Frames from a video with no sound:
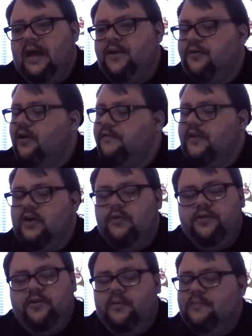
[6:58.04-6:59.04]
I don't often go
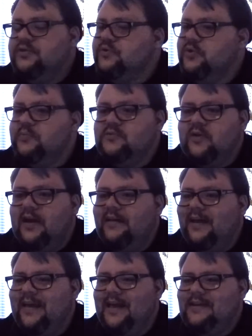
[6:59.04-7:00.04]
into the women's room, so
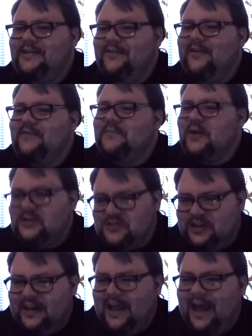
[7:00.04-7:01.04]
I can't tell you I
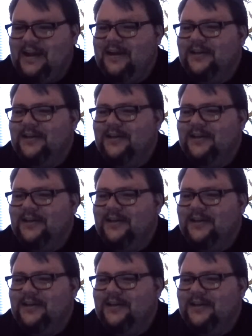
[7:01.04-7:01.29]
personally had any